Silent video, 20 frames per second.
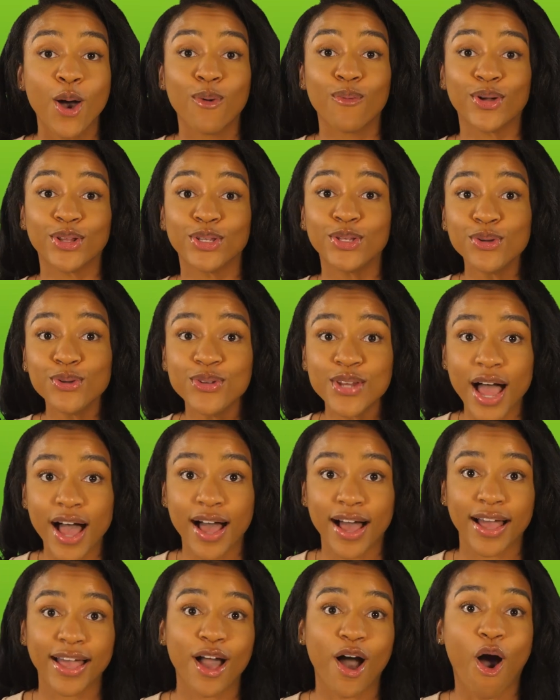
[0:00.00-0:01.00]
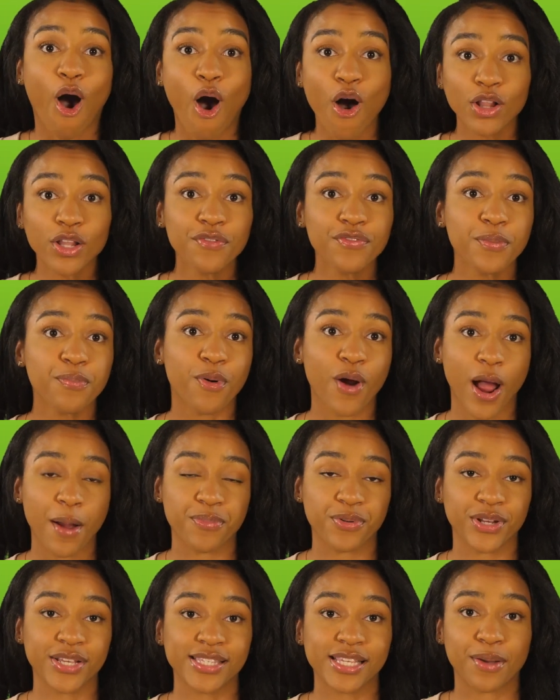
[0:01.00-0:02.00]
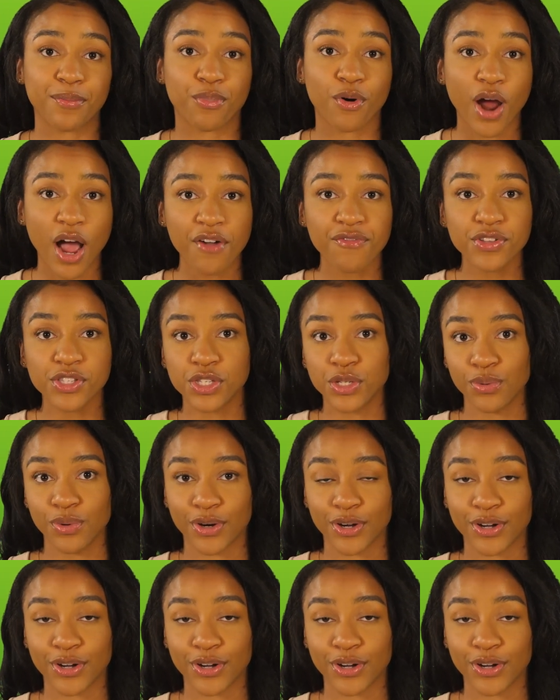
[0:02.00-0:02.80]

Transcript: when you die, all of the properties and profits you